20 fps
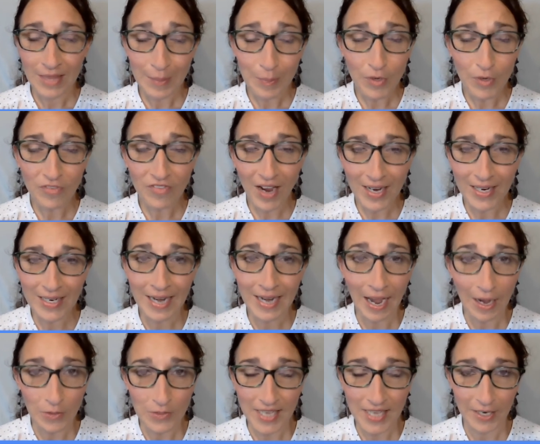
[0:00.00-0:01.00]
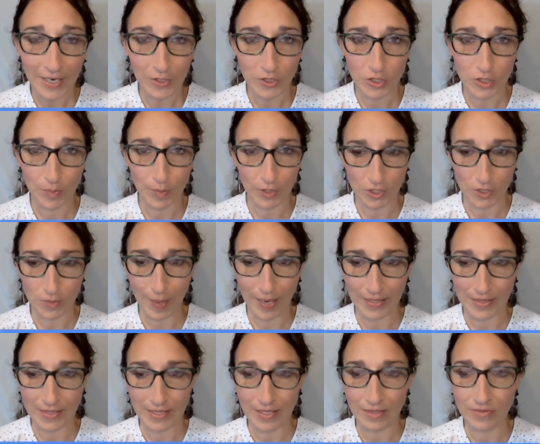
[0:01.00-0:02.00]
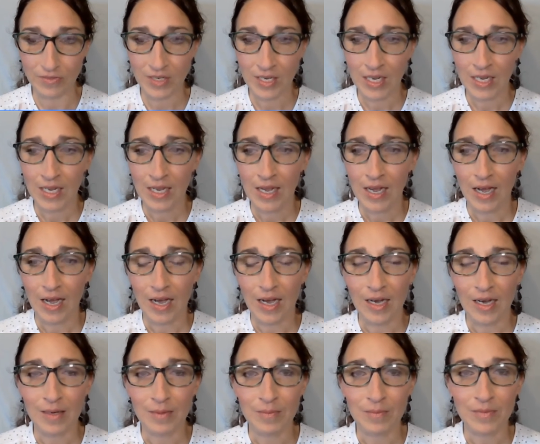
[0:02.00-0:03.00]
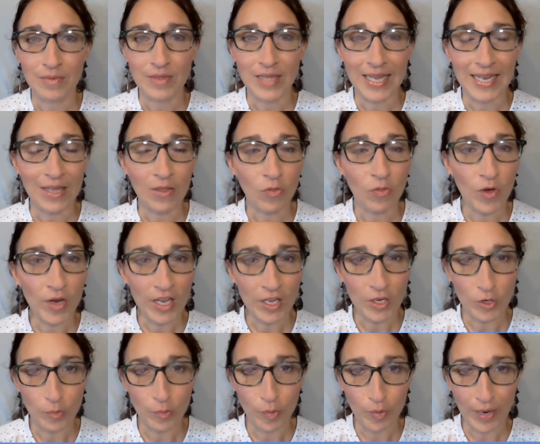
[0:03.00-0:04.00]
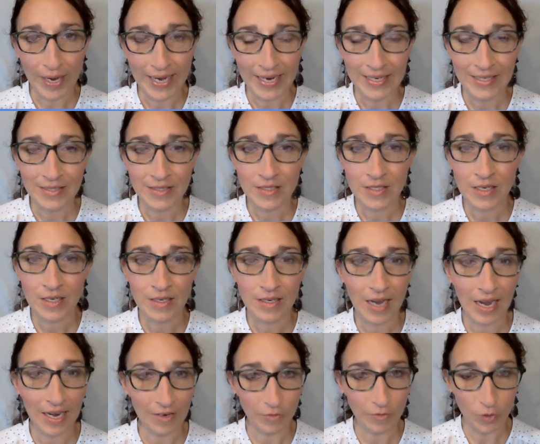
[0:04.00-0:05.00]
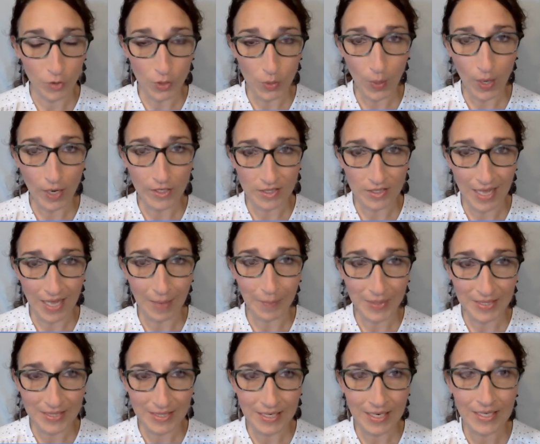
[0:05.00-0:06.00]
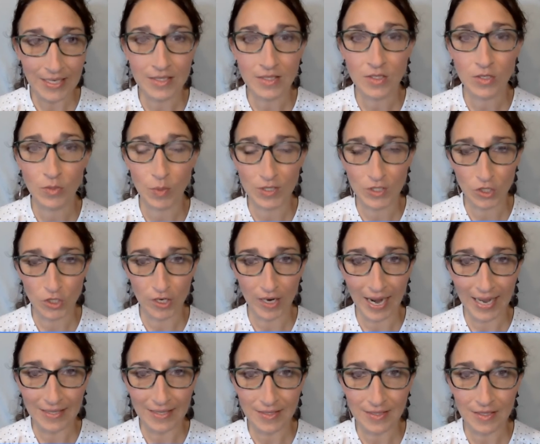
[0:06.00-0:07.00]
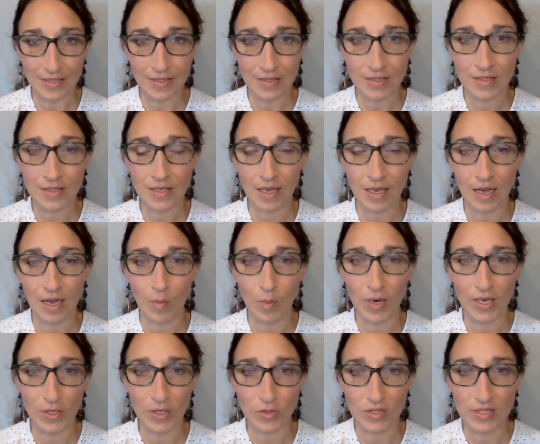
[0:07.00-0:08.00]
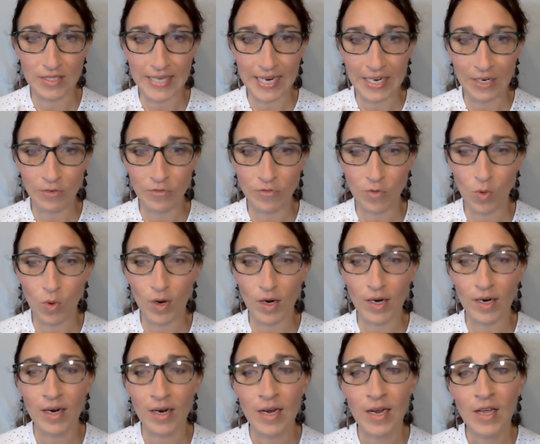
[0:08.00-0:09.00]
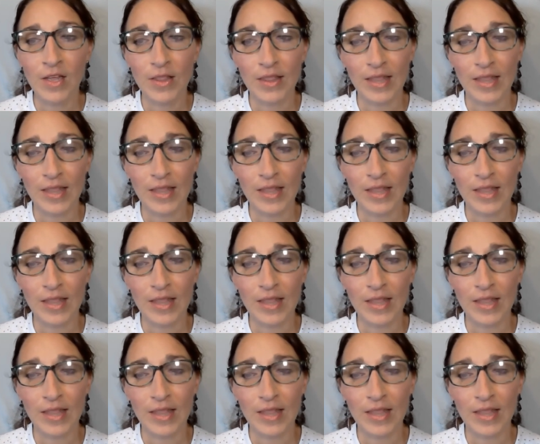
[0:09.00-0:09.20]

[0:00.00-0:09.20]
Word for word: They provide an outsider's perspective. Um, they can look at your brand, kind of who you are as that business, what's your essence, um, what you stand for.